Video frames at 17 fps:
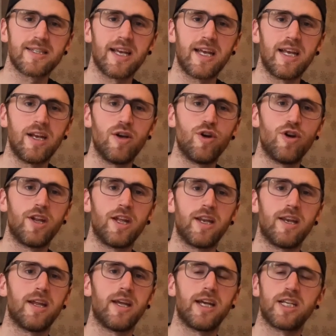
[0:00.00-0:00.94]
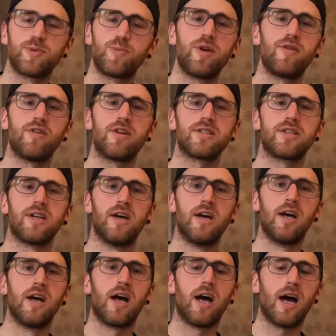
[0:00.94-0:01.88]
a learning experience,
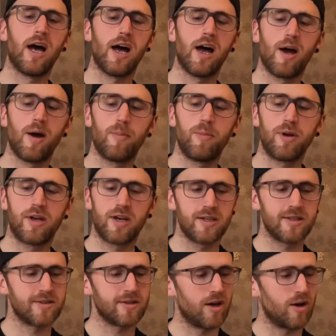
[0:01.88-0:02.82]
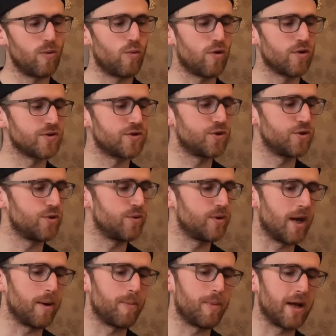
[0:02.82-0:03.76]
because I want to
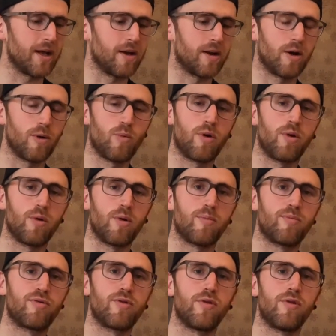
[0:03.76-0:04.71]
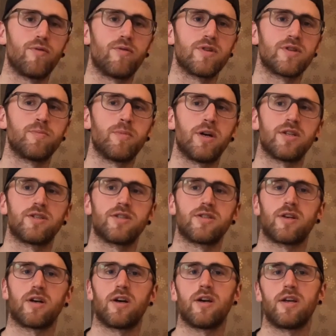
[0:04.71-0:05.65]
get better and I want to improve as much
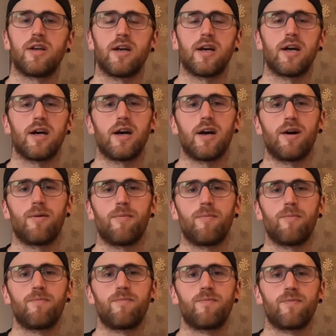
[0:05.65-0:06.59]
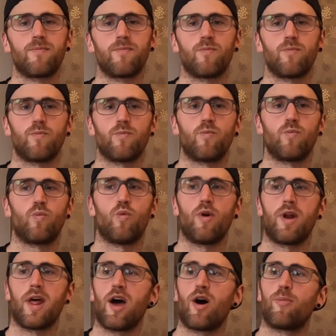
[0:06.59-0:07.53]
as I
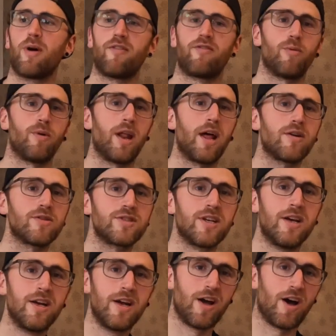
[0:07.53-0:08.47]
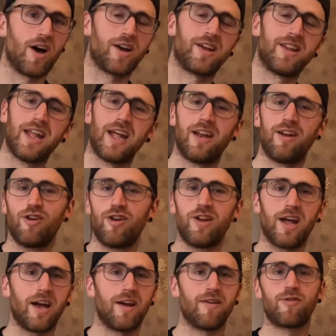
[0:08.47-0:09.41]
want to help everyone else. I can then learn
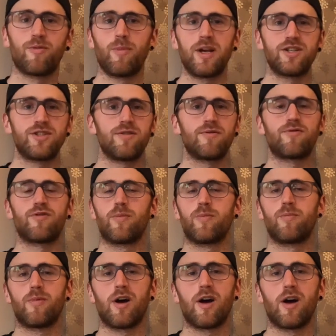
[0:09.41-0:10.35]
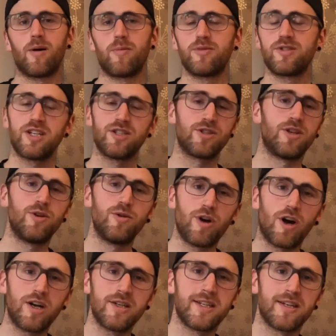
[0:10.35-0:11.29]
that information from potentially you
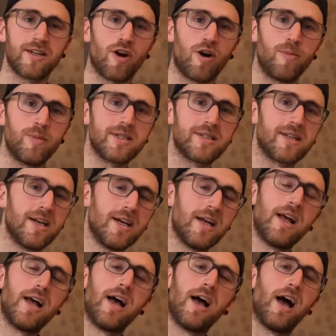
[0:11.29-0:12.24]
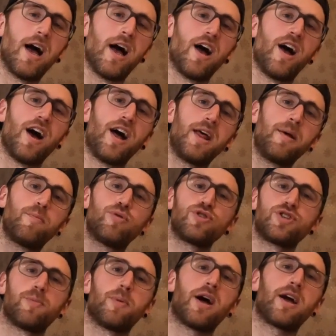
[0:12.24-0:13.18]
guys in the comments, and then
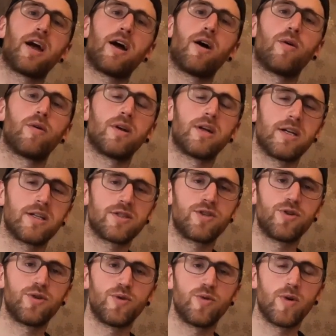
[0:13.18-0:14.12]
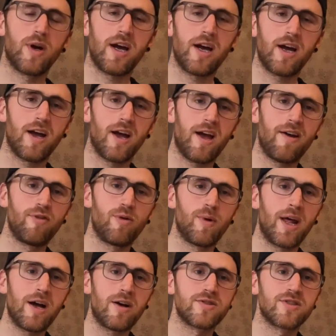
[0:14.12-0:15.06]
push it back out to
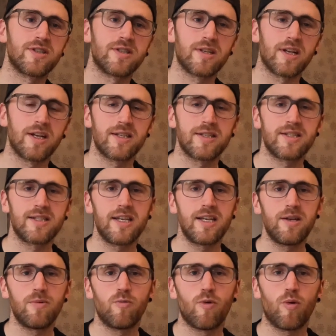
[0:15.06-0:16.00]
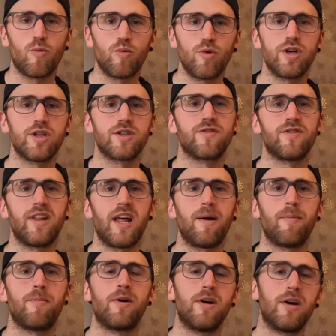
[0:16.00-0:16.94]
everyone else and see what works for
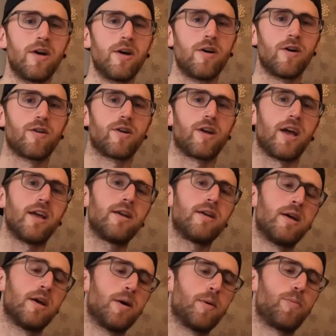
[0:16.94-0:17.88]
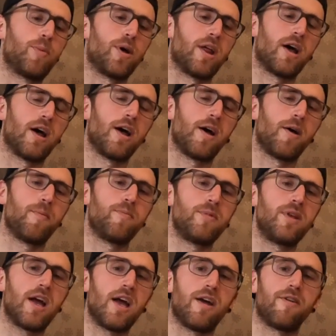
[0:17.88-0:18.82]
them. Okay, but
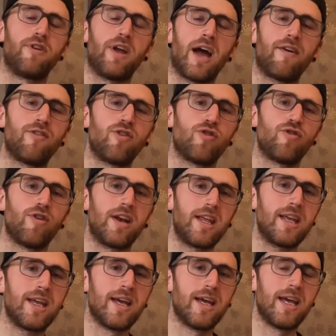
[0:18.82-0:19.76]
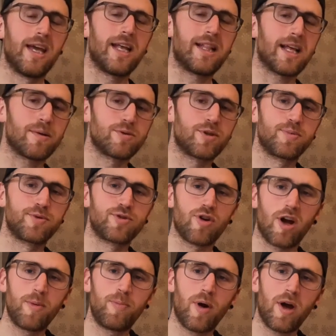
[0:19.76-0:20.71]
yeah, if you haven't already, hit that
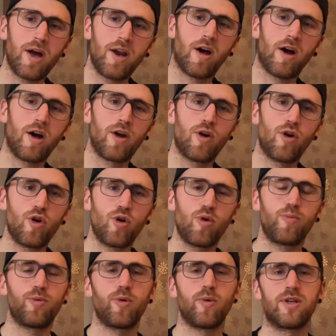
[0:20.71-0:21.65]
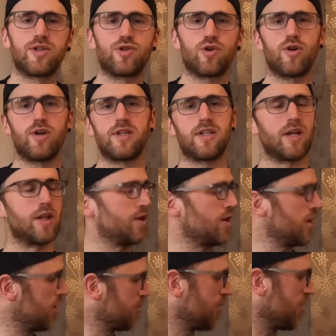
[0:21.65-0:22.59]
subscribe button. I hope you enjoyed the
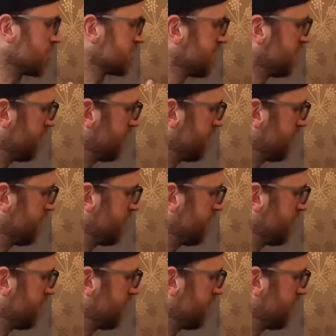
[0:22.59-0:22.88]
unboxing